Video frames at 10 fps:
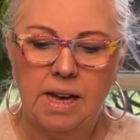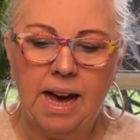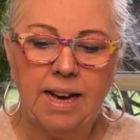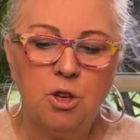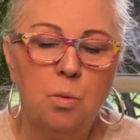
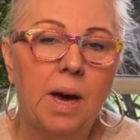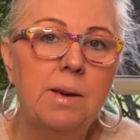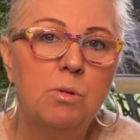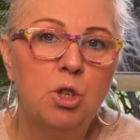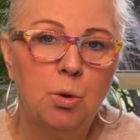Are you
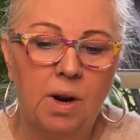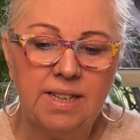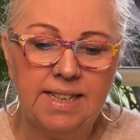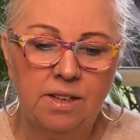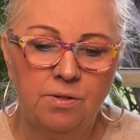able to
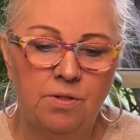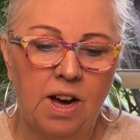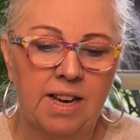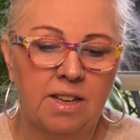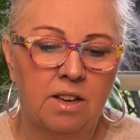
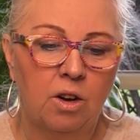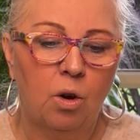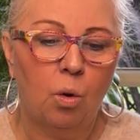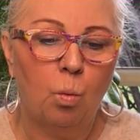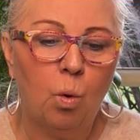identify
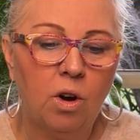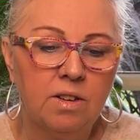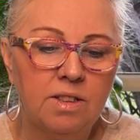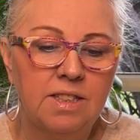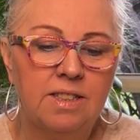what
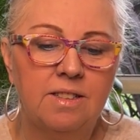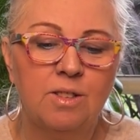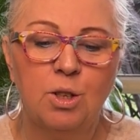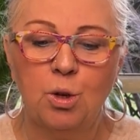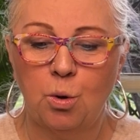is
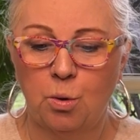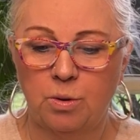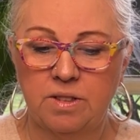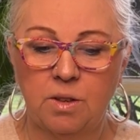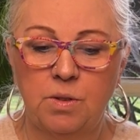the
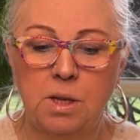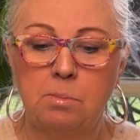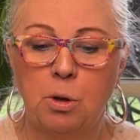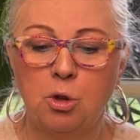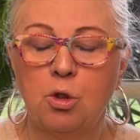cause of the
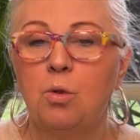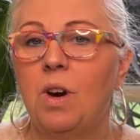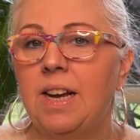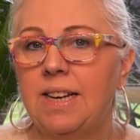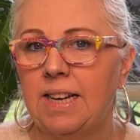emotional
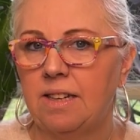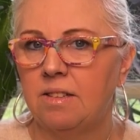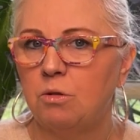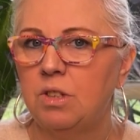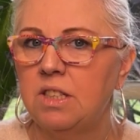
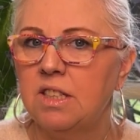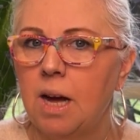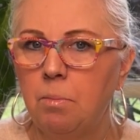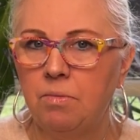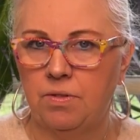unease or
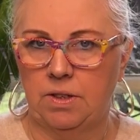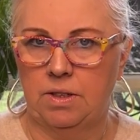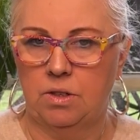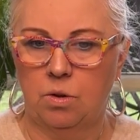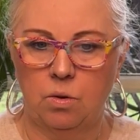discomfort?
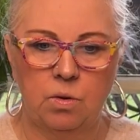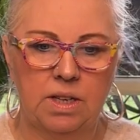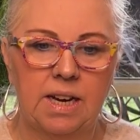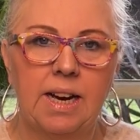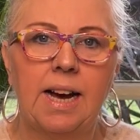Or
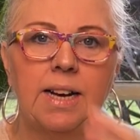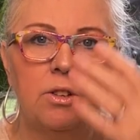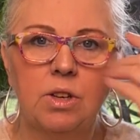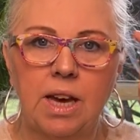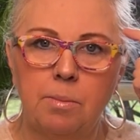are
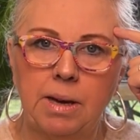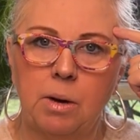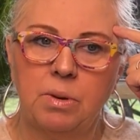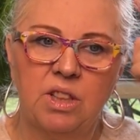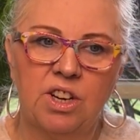you coming
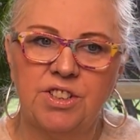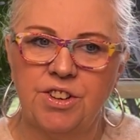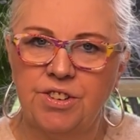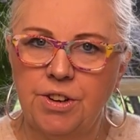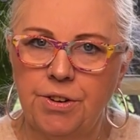up with, I
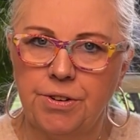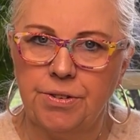don't know,